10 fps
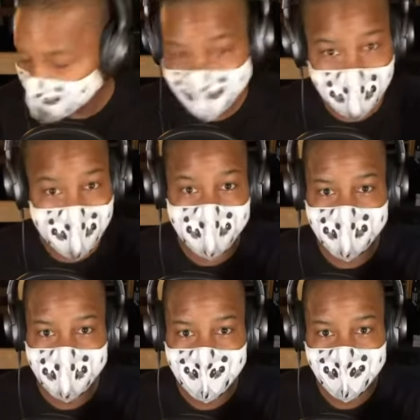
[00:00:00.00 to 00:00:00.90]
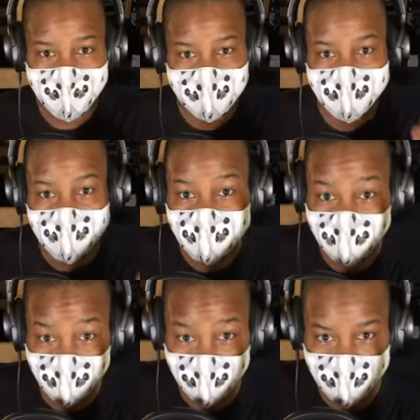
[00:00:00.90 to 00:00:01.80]
Kayla was another
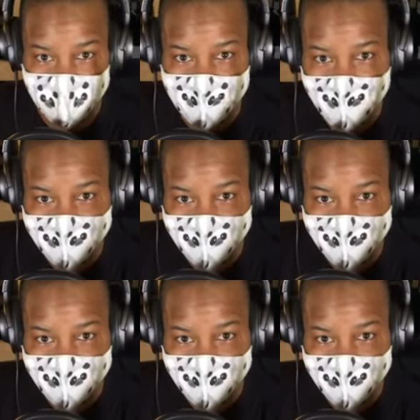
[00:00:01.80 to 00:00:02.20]
girl